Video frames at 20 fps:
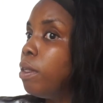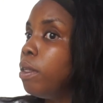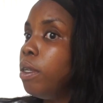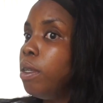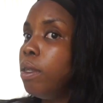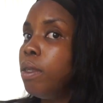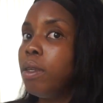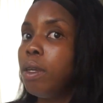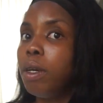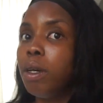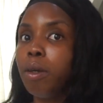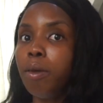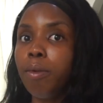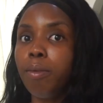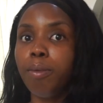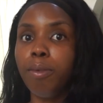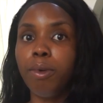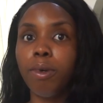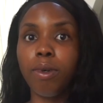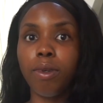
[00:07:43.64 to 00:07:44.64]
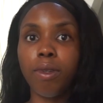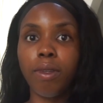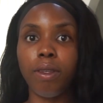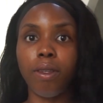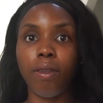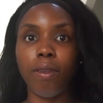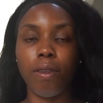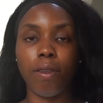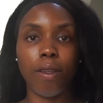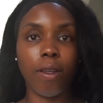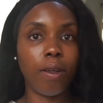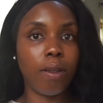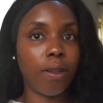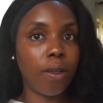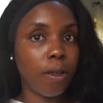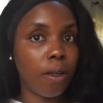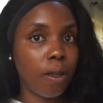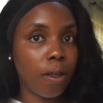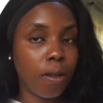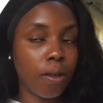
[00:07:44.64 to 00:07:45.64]
neater, but this is how the
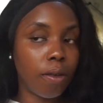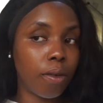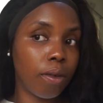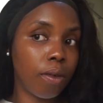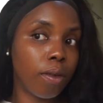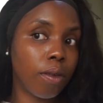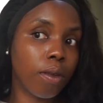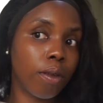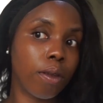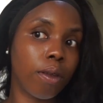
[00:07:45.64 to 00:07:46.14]
hair looks